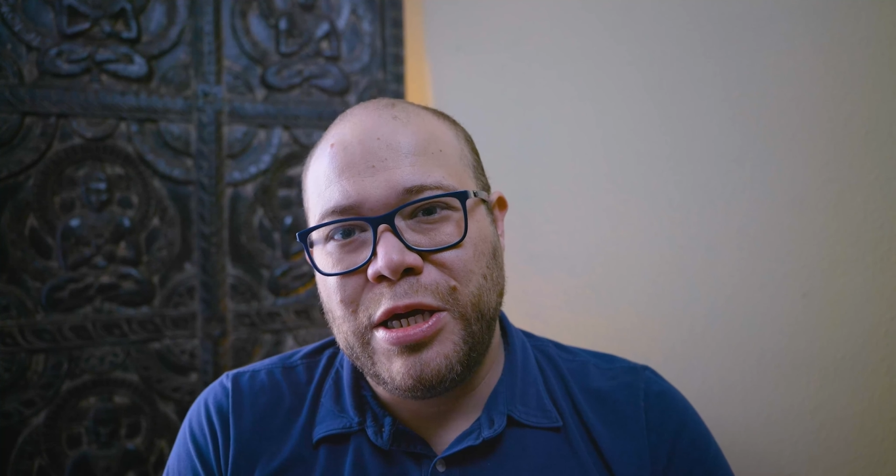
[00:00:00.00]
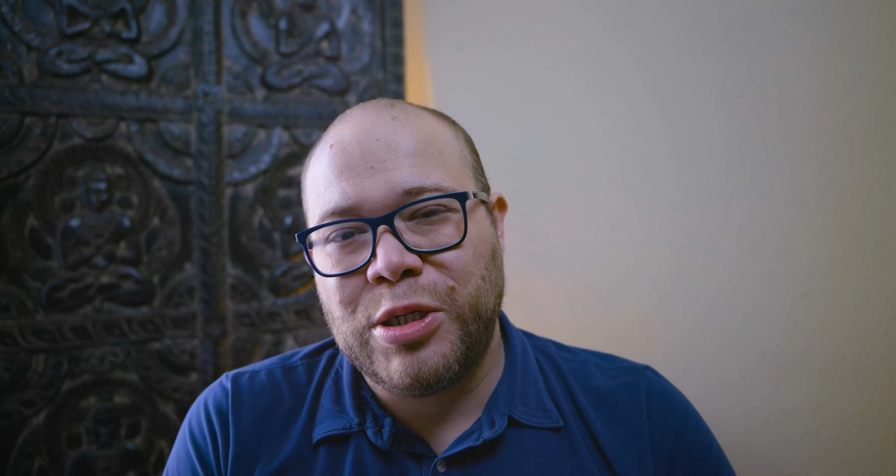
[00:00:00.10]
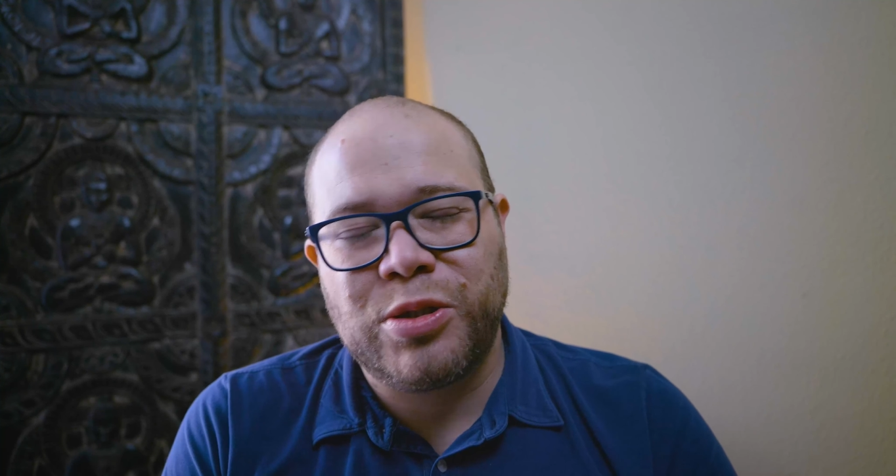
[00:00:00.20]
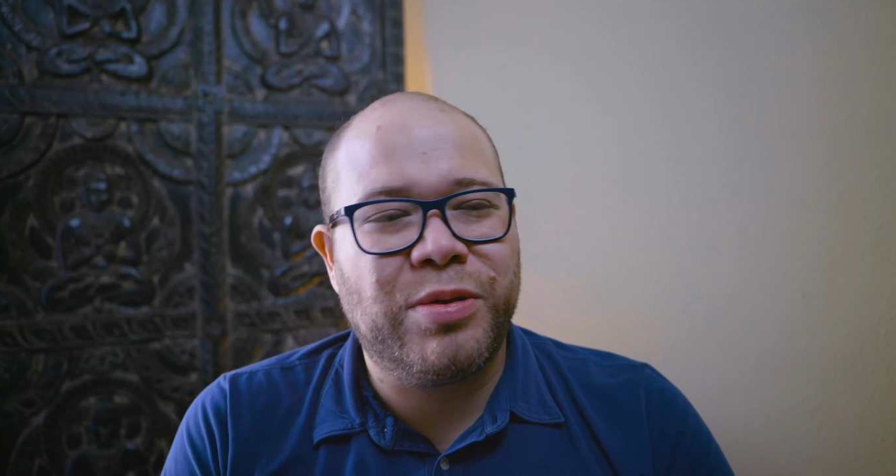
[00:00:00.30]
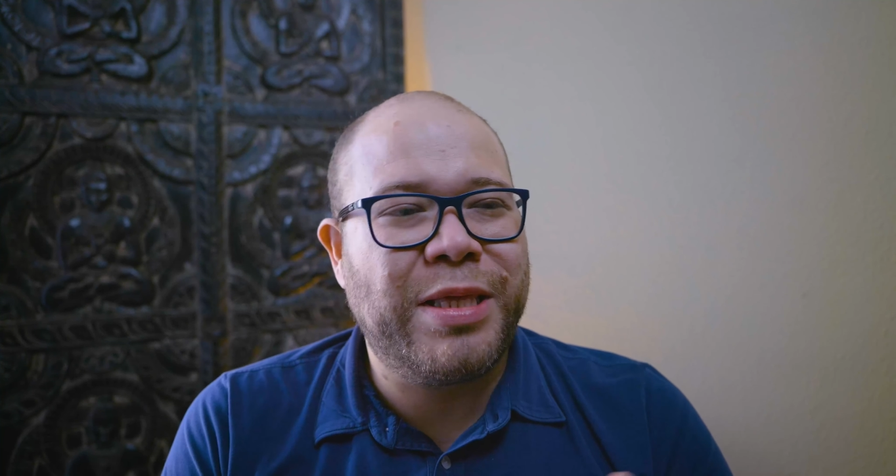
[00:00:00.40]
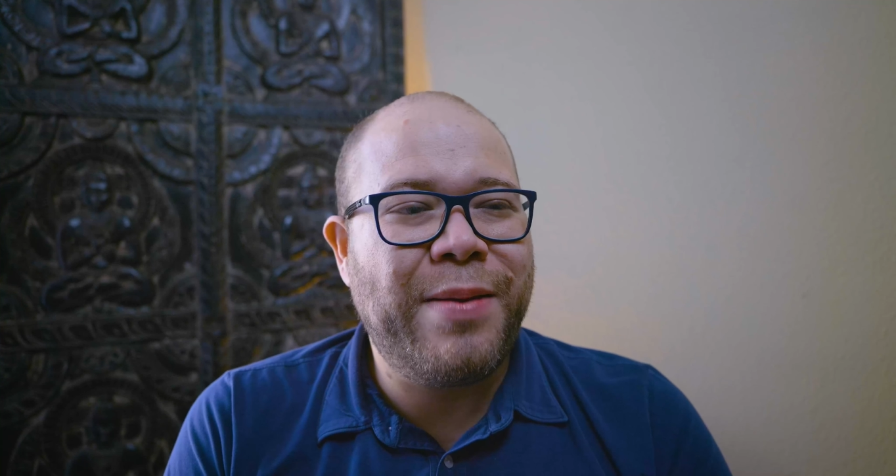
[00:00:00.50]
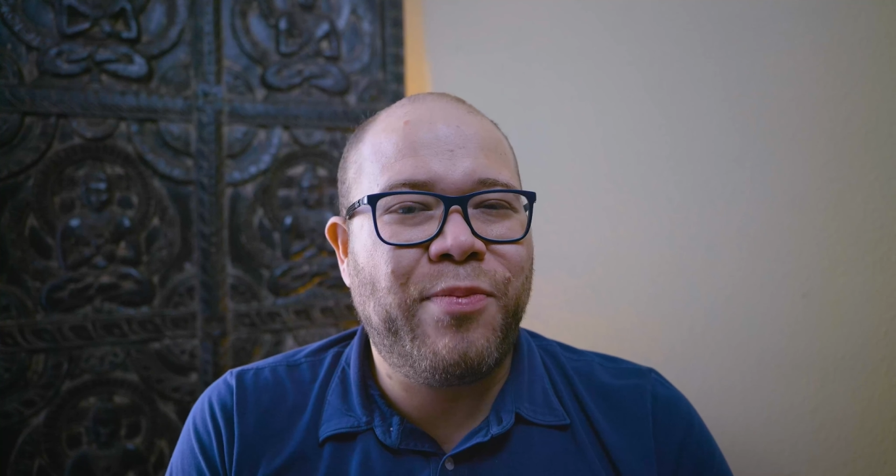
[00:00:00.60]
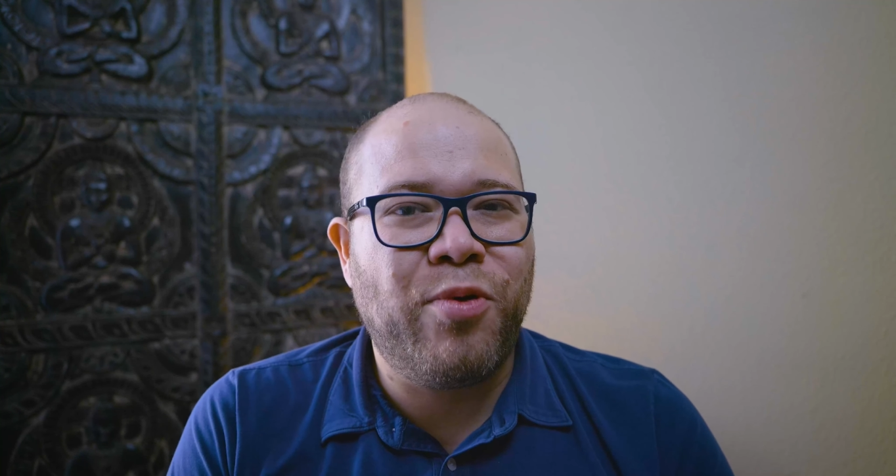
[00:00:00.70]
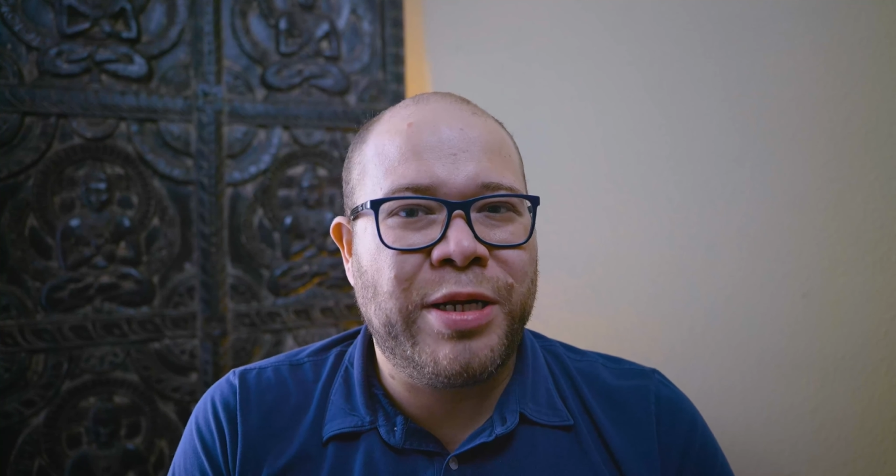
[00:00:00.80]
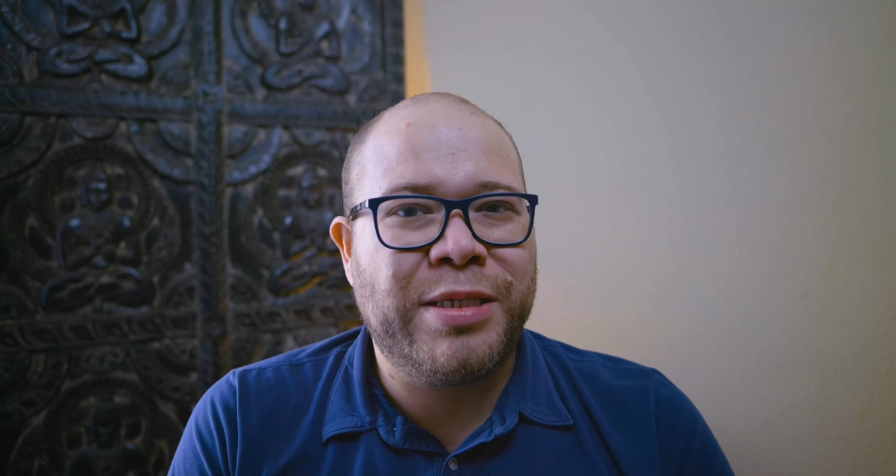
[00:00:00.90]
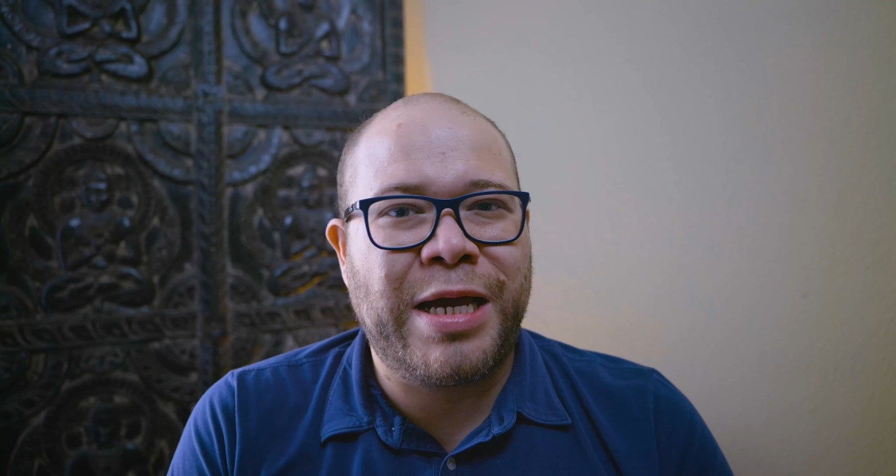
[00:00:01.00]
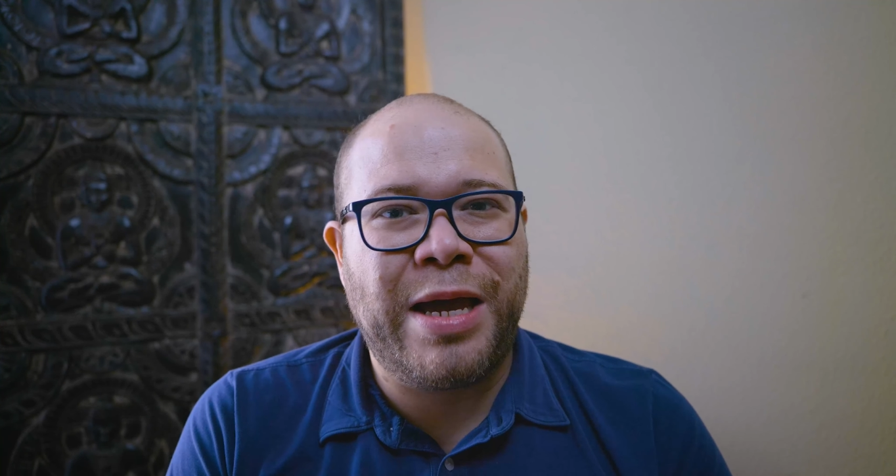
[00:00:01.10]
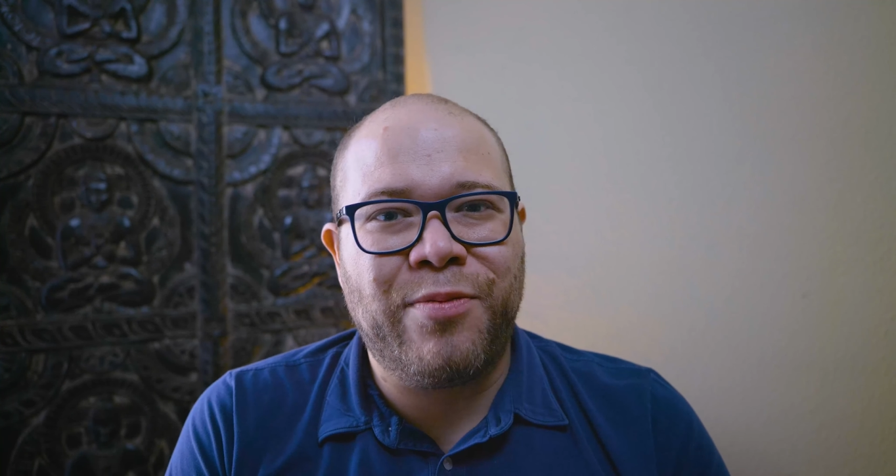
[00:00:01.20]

So at that point in time,